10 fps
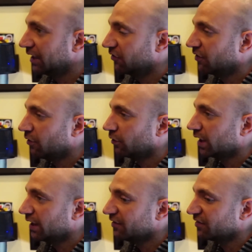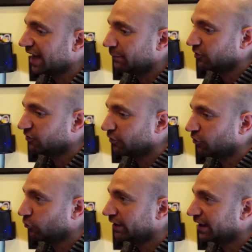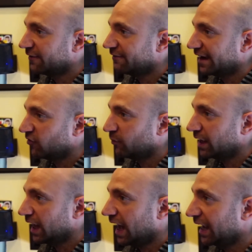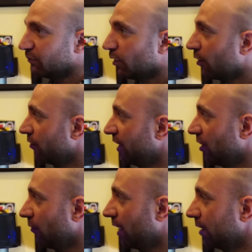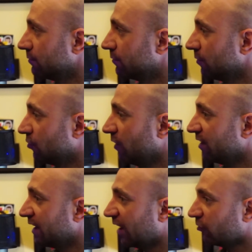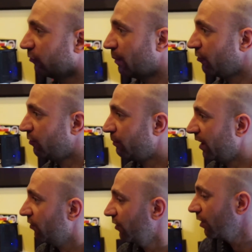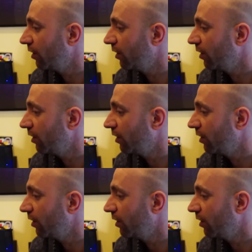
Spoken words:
So there are a lot of established voters who identify as being, I am part of the NRA. So you have a natural membership base.